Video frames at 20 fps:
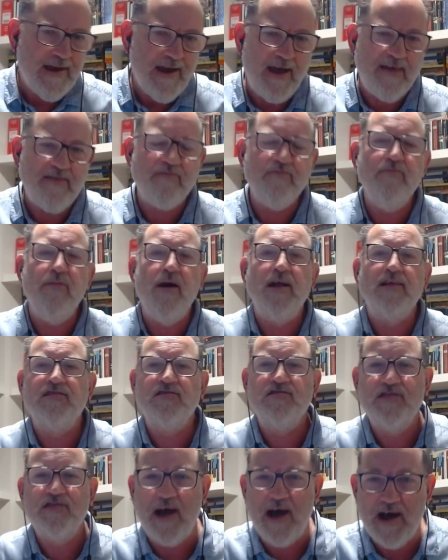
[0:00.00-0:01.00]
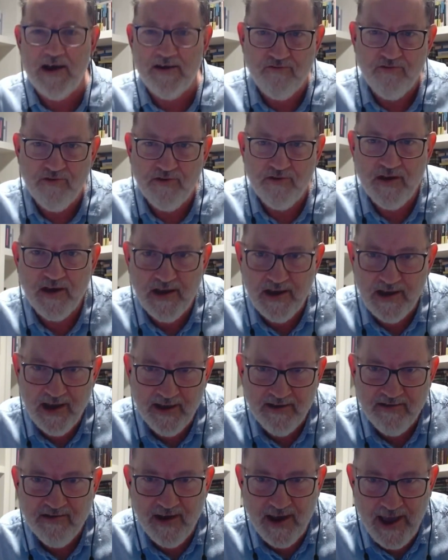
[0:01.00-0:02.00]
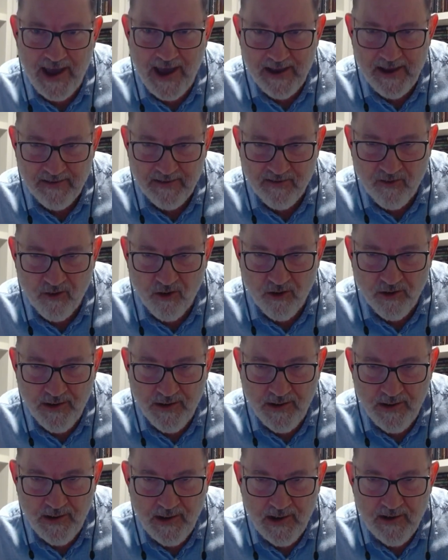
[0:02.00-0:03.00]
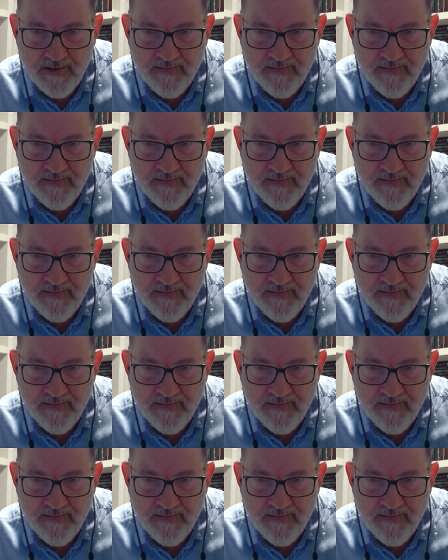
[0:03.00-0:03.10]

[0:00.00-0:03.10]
as much data as you can get your hands on